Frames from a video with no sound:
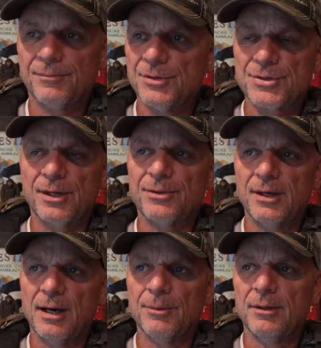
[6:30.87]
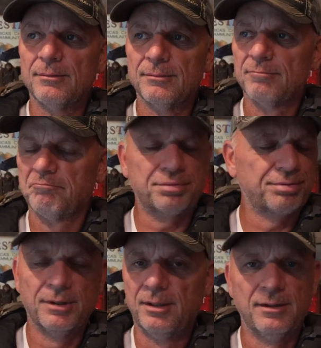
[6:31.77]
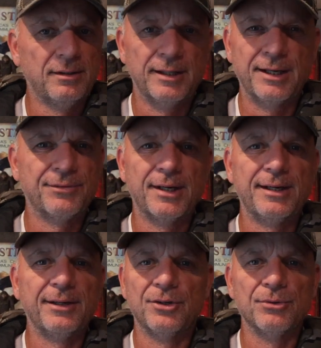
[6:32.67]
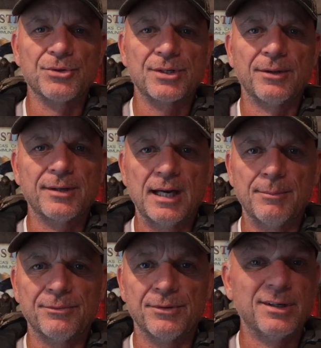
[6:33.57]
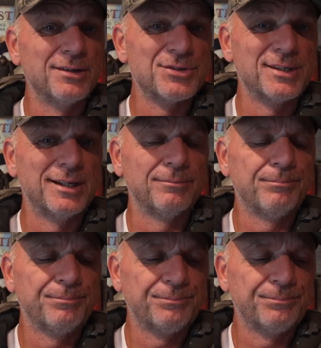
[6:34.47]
Stealth camera, I haven't had anything to do with stealth camera for years now.